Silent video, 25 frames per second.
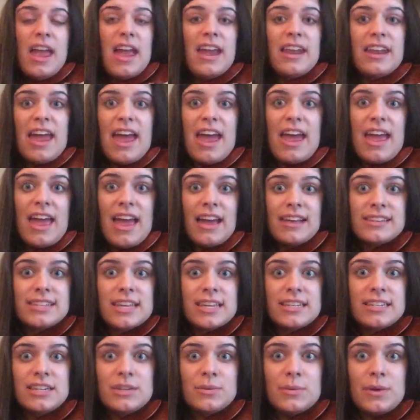And I
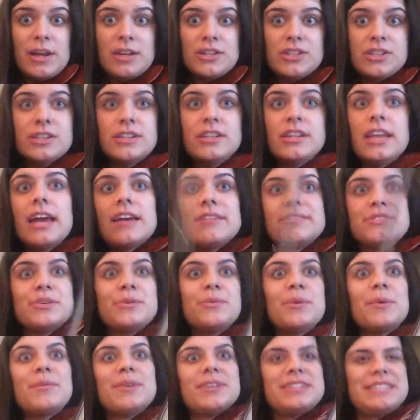accented where I shouldn't have,
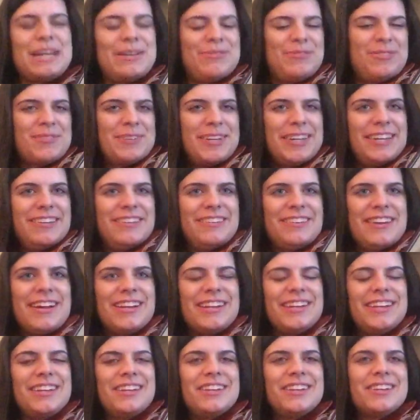so one more time for me.
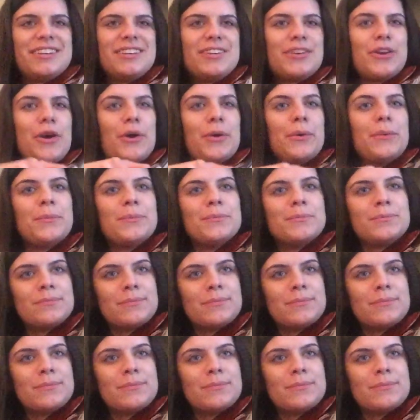Ready, go.